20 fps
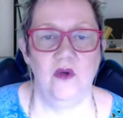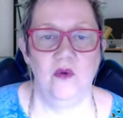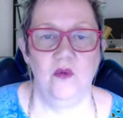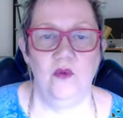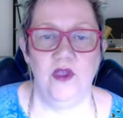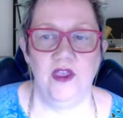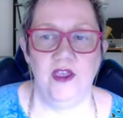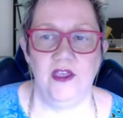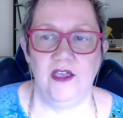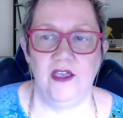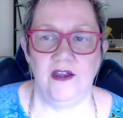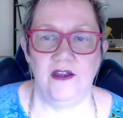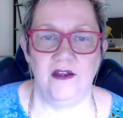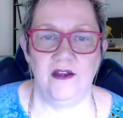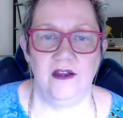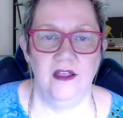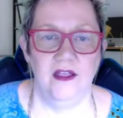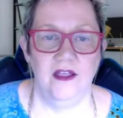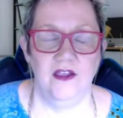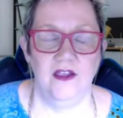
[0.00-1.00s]
We
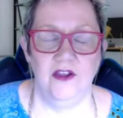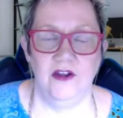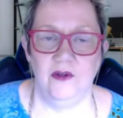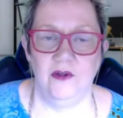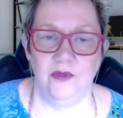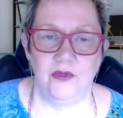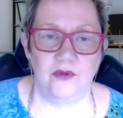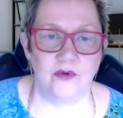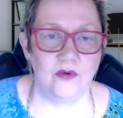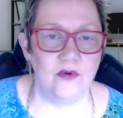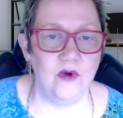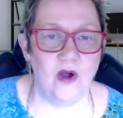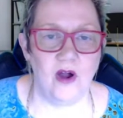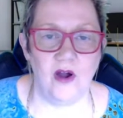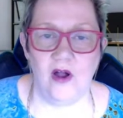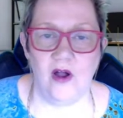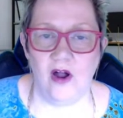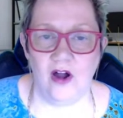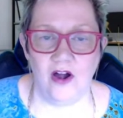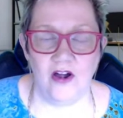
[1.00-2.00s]
can, through
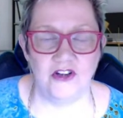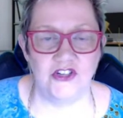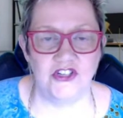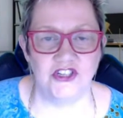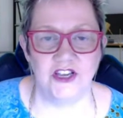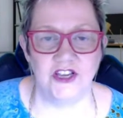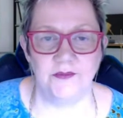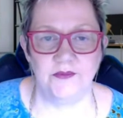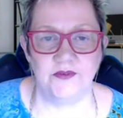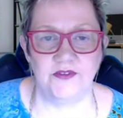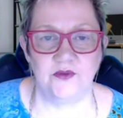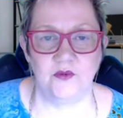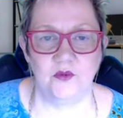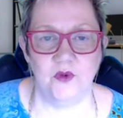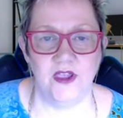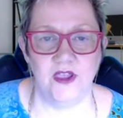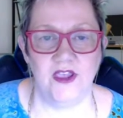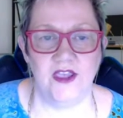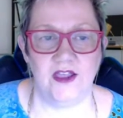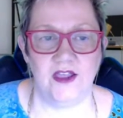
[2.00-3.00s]
our hardships,
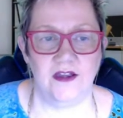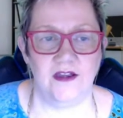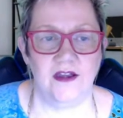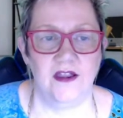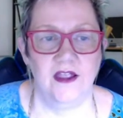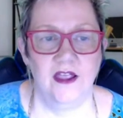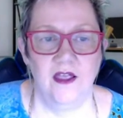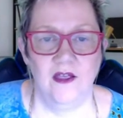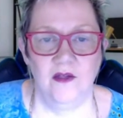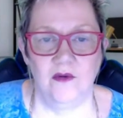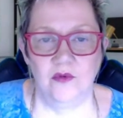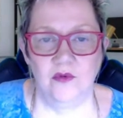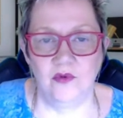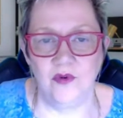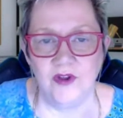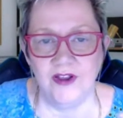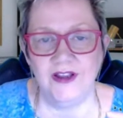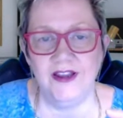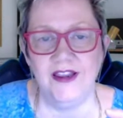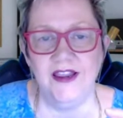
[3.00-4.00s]
we can
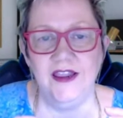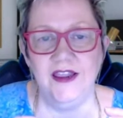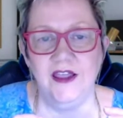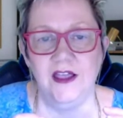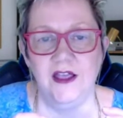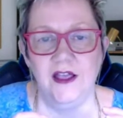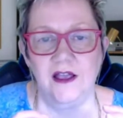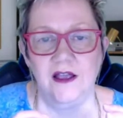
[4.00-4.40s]
really